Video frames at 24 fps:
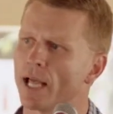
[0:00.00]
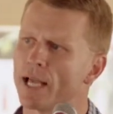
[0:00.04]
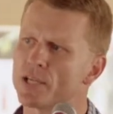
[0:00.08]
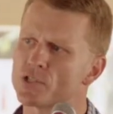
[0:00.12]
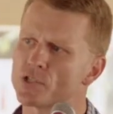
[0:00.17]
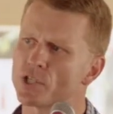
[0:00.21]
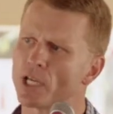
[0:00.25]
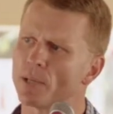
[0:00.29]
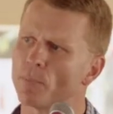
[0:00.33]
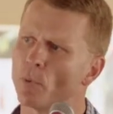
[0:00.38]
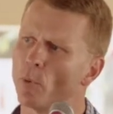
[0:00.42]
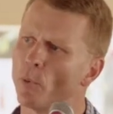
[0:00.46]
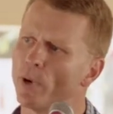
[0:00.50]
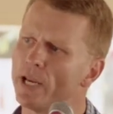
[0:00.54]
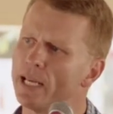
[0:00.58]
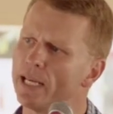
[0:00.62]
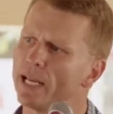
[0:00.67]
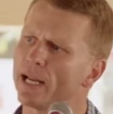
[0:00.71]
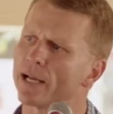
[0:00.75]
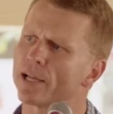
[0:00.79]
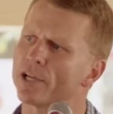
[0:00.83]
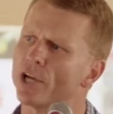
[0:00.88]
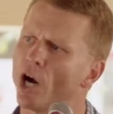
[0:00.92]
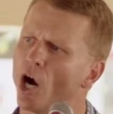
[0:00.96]
Ladies and gentlemen,
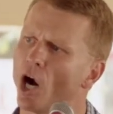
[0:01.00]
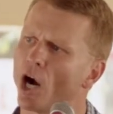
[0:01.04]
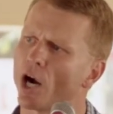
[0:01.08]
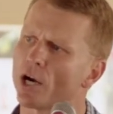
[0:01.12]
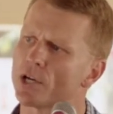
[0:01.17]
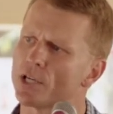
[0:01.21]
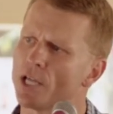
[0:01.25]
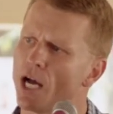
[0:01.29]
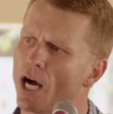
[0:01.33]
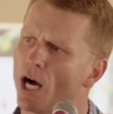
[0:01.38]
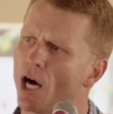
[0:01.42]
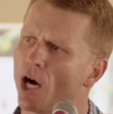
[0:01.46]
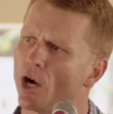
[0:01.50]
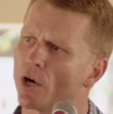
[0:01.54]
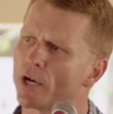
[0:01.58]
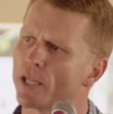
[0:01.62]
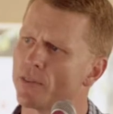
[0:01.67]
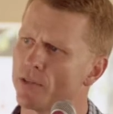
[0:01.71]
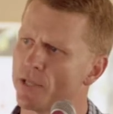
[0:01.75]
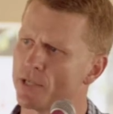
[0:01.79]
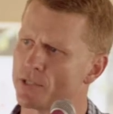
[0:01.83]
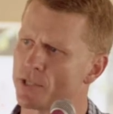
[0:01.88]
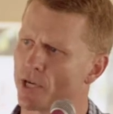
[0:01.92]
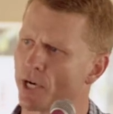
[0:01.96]
we need a guard
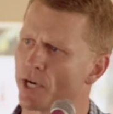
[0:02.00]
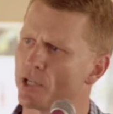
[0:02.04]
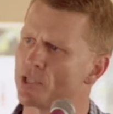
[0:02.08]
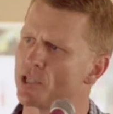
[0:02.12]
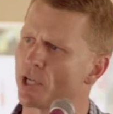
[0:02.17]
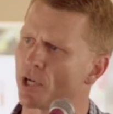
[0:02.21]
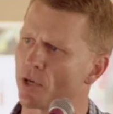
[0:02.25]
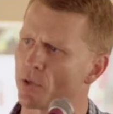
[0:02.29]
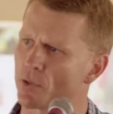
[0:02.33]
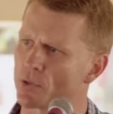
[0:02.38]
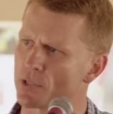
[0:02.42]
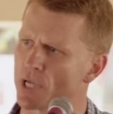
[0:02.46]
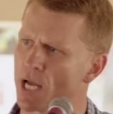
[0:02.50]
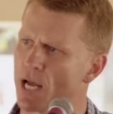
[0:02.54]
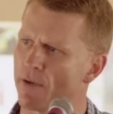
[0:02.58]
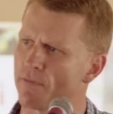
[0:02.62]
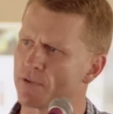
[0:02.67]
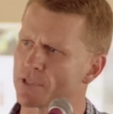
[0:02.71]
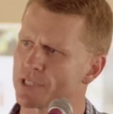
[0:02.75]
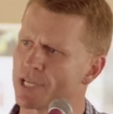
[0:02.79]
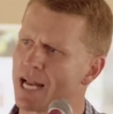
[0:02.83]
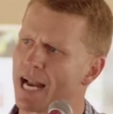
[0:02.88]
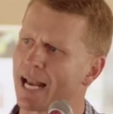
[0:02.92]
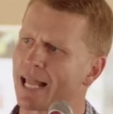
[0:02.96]
dog in the Attorney General's
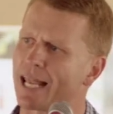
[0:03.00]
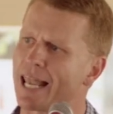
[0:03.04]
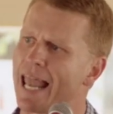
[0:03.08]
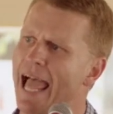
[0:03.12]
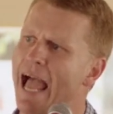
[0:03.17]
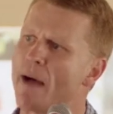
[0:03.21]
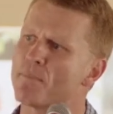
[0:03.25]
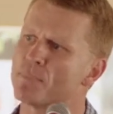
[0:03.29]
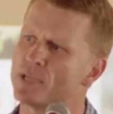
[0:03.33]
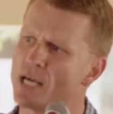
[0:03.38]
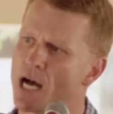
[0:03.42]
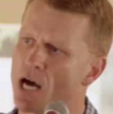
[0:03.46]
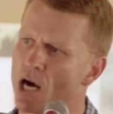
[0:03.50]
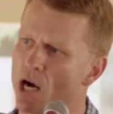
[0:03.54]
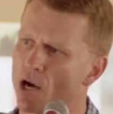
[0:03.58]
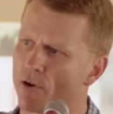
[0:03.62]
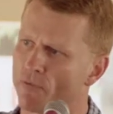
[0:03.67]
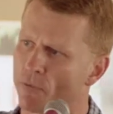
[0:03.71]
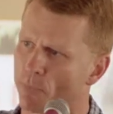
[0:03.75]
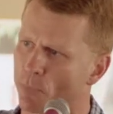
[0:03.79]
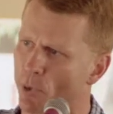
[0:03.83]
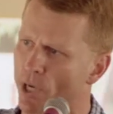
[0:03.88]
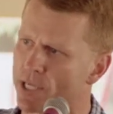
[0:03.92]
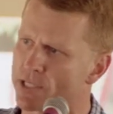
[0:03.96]
office, not a lap
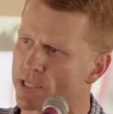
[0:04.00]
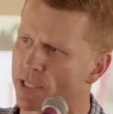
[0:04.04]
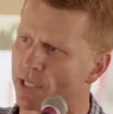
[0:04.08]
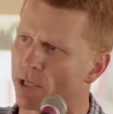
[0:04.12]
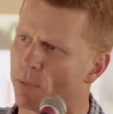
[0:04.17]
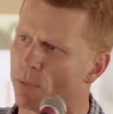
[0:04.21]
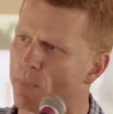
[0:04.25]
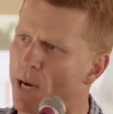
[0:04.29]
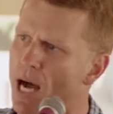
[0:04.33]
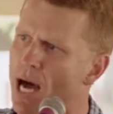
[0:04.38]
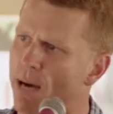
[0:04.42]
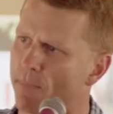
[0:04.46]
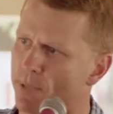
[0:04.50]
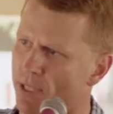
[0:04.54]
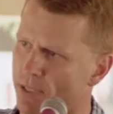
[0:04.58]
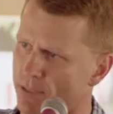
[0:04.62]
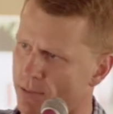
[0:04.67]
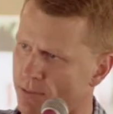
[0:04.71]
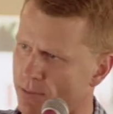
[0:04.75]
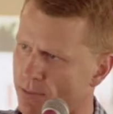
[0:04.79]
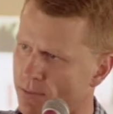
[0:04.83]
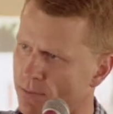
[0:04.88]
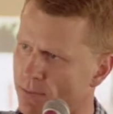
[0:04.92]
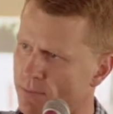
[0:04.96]
dog for President Obama.